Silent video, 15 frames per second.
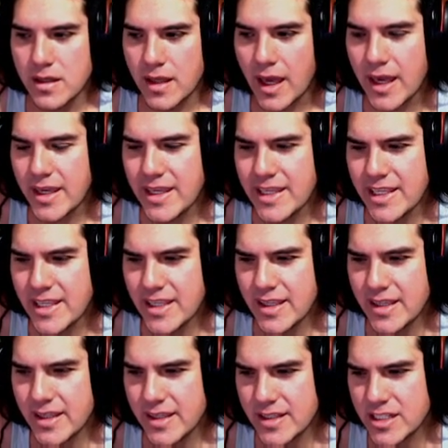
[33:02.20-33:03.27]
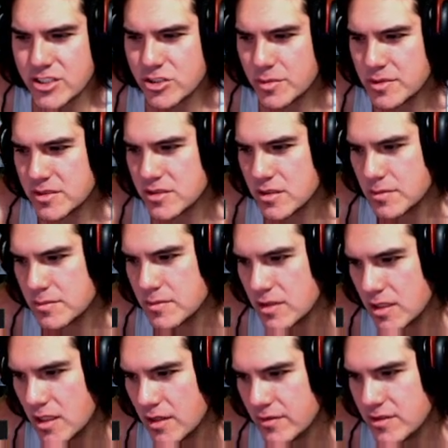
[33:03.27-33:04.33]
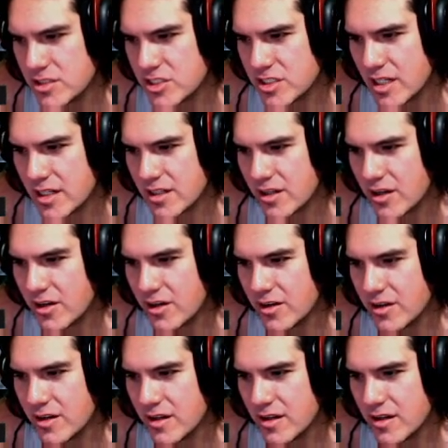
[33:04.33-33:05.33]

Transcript: Hey, you're dropping some love in the chat. Oh.